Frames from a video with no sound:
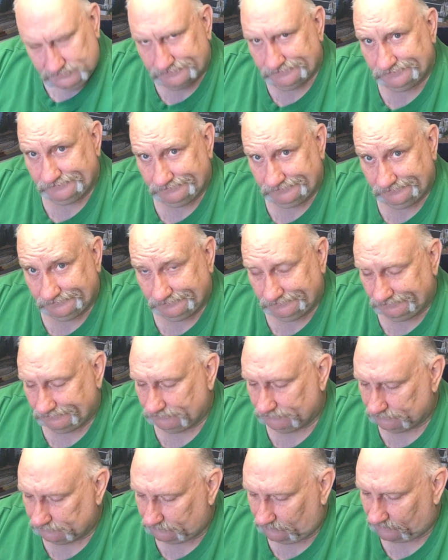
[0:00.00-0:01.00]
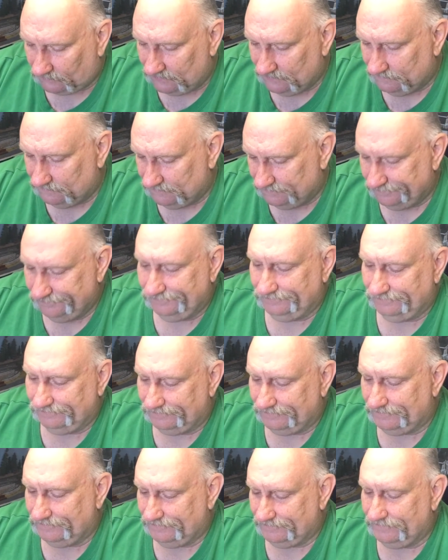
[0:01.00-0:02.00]

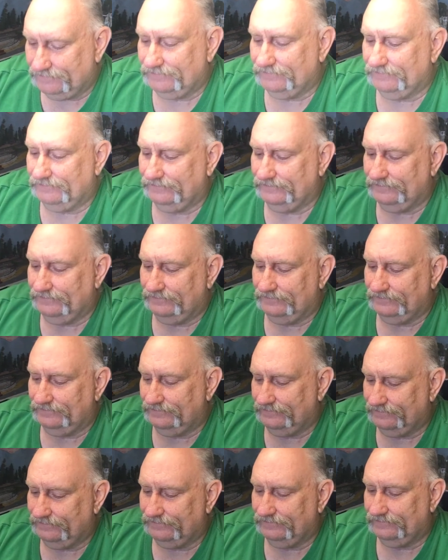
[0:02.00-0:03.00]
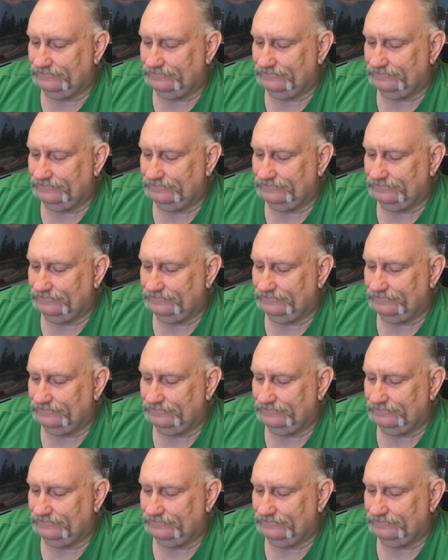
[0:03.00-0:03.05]
Nobody speaks.